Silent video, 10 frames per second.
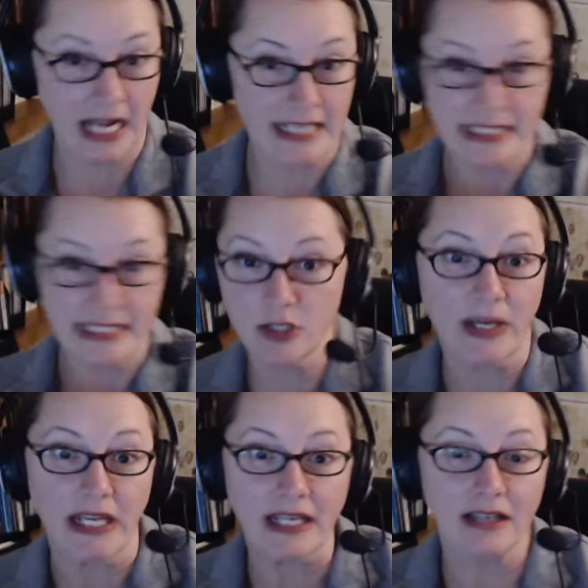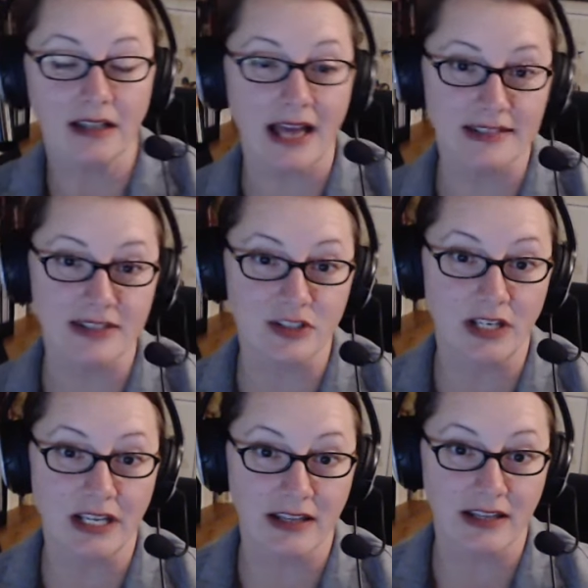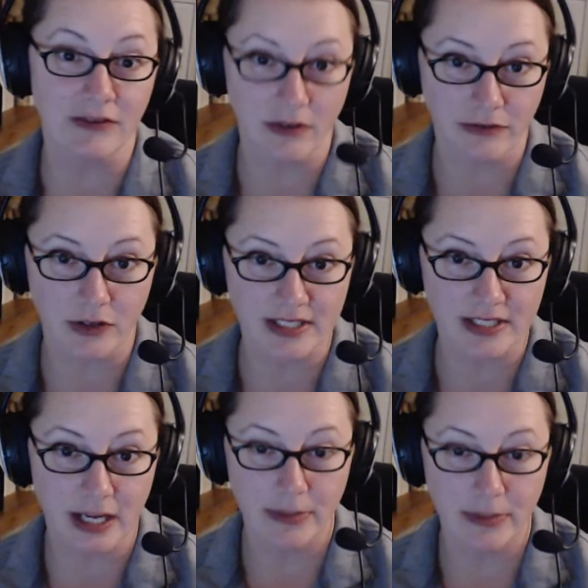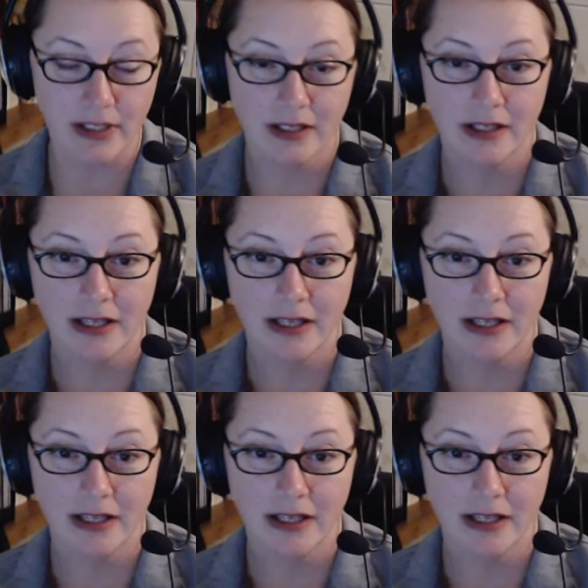didn't do any classes or anything for the first time,